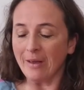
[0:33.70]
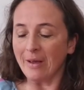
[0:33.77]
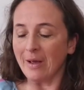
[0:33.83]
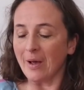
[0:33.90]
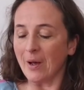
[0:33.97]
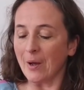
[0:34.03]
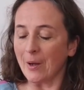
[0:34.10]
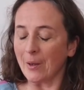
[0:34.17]

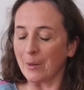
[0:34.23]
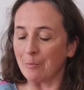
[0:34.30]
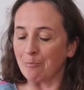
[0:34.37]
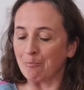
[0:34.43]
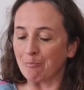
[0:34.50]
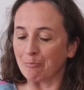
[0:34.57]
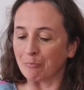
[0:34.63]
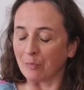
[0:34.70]

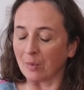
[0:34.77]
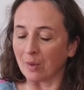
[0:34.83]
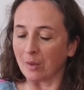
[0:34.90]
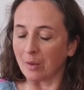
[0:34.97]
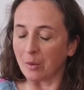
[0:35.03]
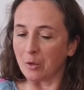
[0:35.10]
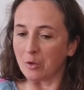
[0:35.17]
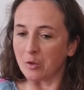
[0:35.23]

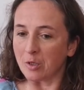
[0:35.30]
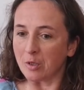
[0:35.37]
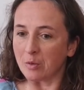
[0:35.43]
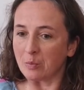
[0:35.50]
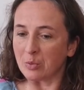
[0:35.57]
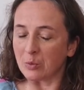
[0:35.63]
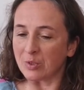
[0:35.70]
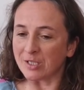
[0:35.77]

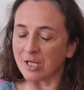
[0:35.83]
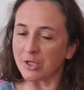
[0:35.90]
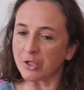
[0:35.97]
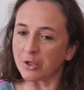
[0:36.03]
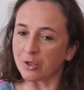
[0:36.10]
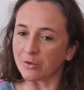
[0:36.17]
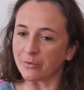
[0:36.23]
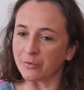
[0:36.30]
But we started
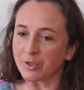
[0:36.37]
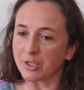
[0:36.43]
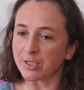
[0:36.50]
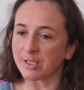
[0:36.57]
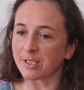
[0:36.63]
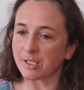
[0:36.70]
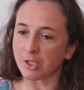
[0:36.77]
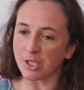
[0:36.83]
off
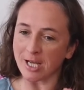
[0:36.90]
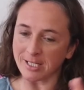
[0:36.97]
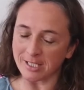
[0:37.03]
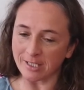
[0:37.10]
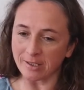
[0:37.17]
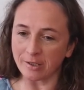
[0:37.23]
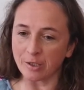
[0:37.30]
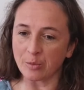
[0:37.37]
just
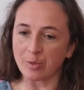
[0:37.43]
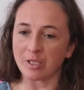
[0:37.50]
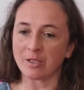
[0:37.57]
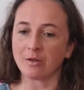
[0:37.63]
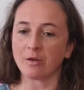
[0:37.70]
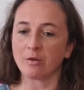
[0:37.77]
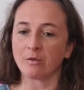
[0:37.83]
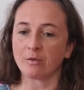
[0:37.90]
chatting a little bit
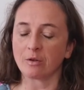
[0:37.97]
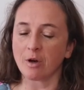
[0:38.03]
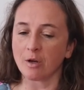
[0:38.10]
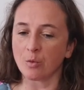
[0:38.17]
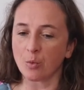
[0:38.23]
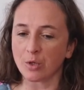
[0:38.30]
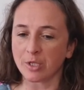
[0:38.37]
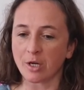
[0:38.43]
on kind
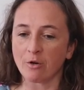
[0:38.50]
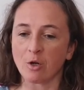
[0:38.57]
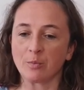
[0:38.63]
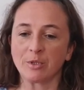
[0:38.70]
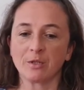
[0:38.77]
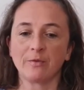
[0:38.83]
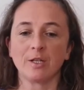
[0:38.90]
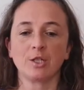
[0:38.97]
of what our
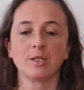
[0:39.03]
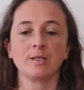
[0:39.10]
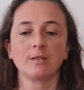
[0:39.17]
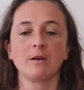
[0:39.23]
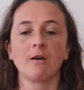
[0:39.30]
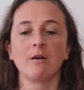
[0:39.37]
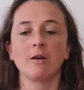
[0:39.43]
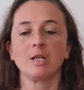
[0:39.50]
observations
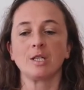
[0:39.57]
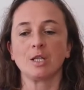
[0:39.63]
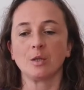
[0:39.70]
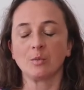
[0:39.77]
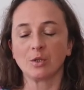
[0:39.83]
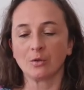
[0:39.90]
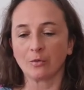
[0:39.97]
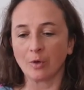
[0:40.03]
are in
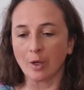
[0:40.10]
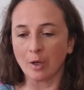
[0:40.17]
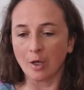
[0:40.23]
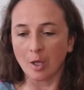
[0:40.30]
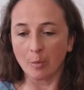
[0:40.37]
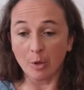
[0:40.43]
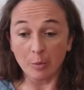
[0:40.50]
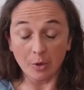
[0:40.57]
terms of
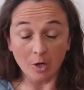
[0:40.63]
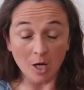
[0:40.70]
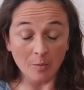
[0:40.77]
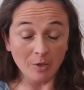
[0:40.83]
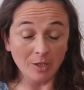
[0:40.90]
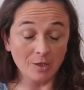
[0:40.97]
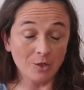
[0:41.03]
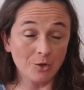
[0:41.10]
people
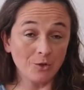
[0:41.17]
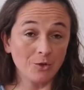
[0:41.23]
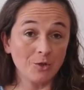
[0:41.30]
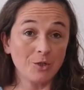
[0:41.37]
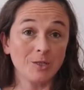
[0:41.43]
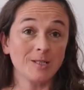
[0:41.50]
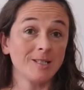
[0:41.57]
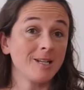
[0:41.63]
coming to
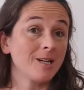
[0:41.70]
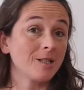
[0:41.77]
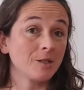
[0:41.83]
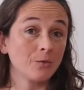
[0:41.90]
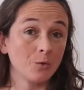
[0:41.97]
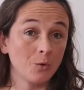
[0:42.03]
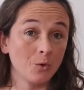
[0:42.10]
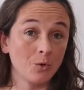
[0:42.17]
see us
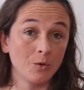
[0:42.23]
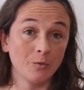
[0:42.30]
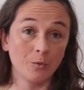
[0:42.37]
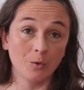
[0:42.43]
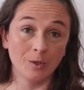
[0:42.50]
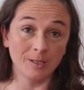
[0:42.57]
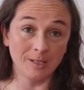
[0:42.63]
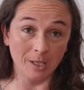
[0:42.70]
for
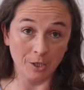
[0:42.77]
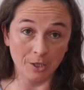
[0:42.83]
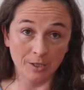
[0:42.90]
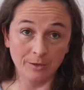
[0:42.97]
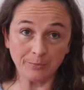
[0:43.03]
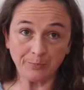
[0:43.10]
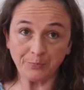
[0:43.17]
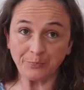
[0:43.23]
a
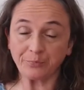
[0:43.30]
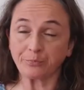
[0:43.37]
session.